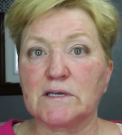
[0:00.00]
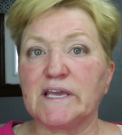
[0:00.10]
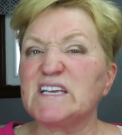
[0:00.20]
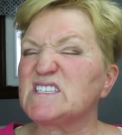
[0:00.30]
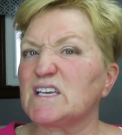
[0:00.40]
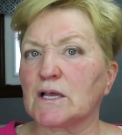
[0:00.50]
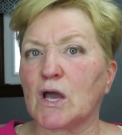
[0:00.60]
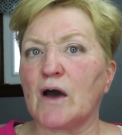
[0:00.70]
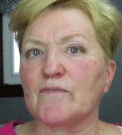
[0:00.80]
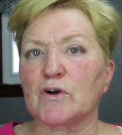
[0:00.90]
easy to
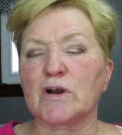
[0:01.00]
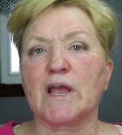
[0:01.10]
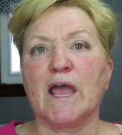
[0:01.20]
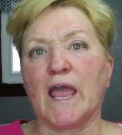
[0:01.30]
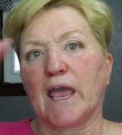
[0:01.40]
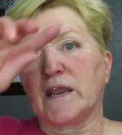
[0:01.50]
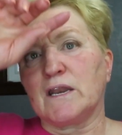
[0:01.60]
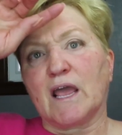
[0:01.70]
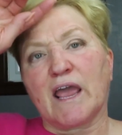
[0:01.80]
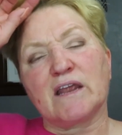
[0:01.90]
cover
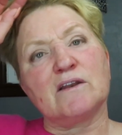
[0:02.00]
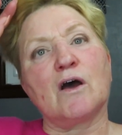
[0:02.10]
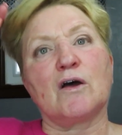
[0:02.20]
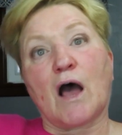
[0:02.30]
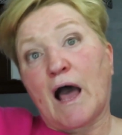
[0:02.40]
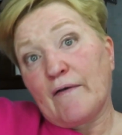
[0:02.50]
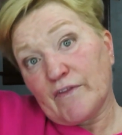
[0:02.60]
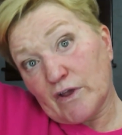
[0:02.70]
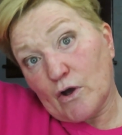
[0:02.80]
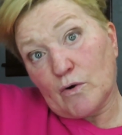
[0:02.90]
and on
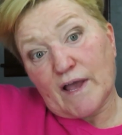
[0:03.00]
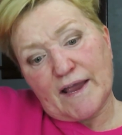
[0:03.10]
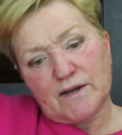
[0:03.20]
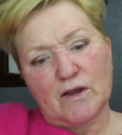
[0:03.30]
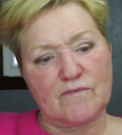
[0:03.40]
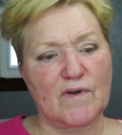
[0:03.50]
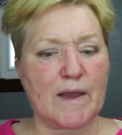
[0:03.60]
the go kind of.